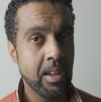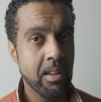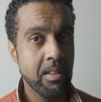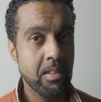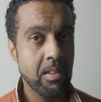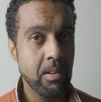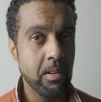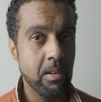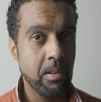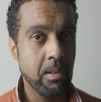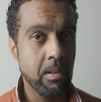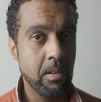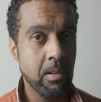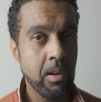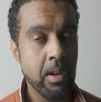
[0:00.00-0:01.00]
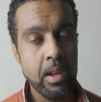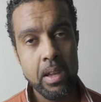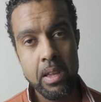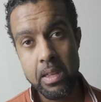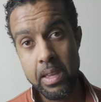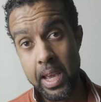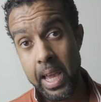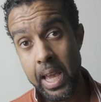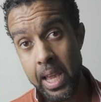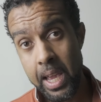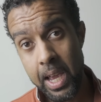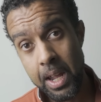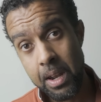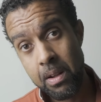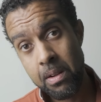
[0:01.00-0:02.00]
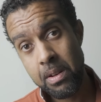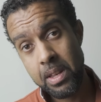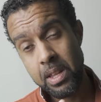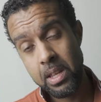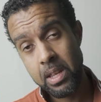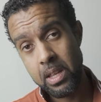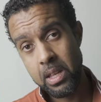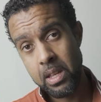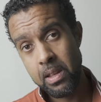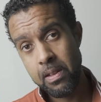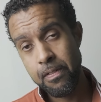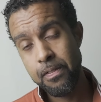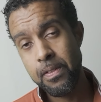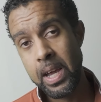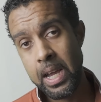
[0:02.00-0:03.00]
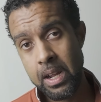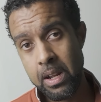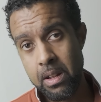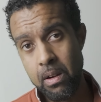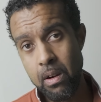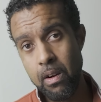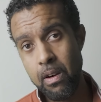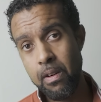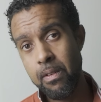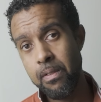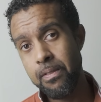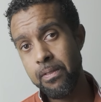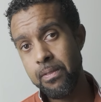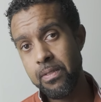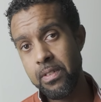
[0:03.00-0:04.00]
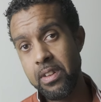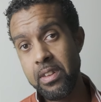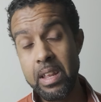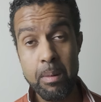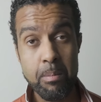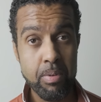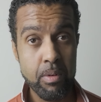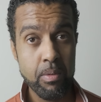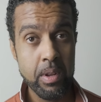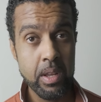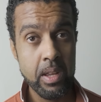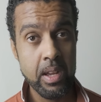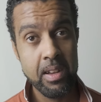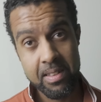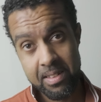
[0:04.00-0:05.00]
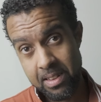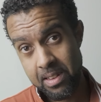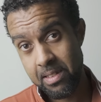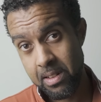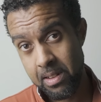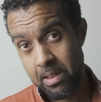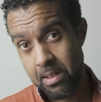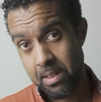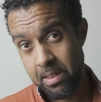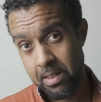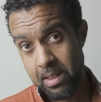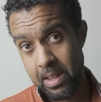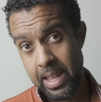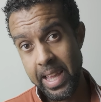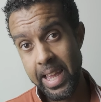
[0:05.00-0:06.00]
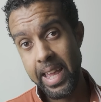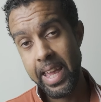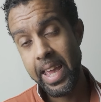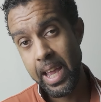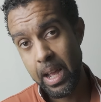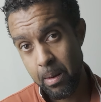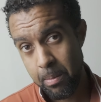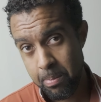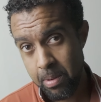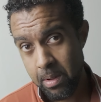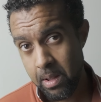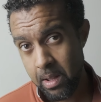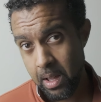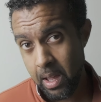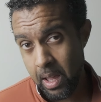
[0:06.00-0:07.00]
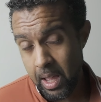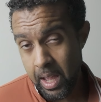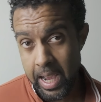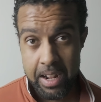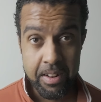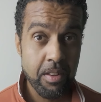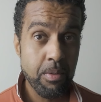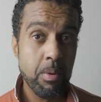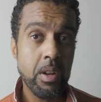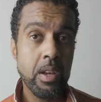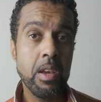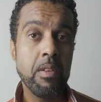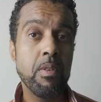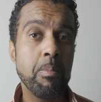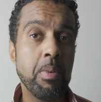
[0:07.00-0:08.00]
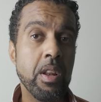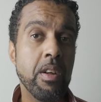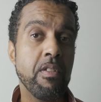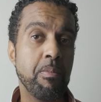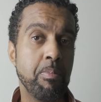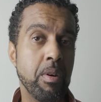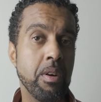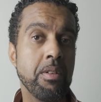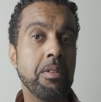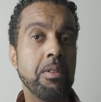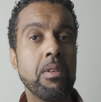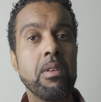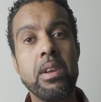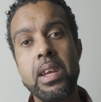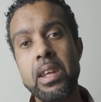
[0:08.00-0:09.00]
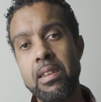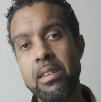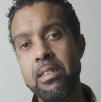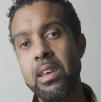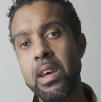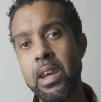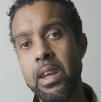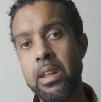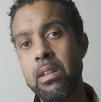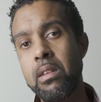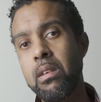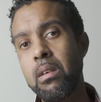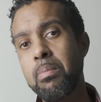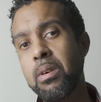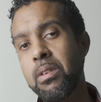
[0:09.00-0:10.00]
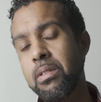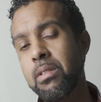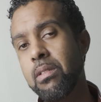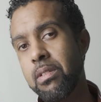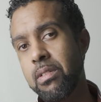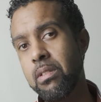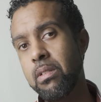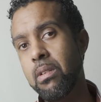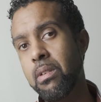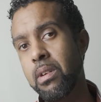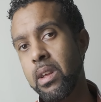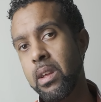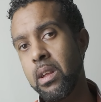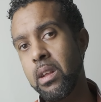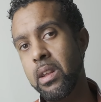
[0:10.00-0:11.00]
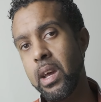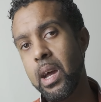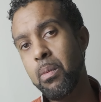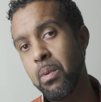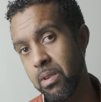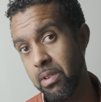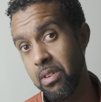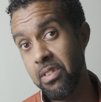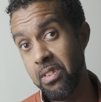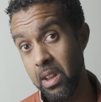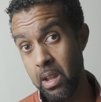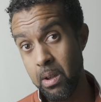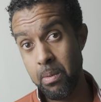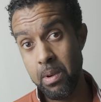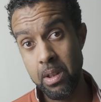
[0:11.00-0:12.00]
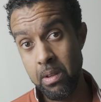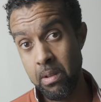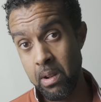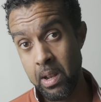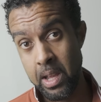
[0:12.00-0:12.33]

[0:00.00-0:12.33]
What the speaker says: So yeah, and on the fact of temporary assistance help, I just want to give a bit of personal insight, a personal story that I want to share with you.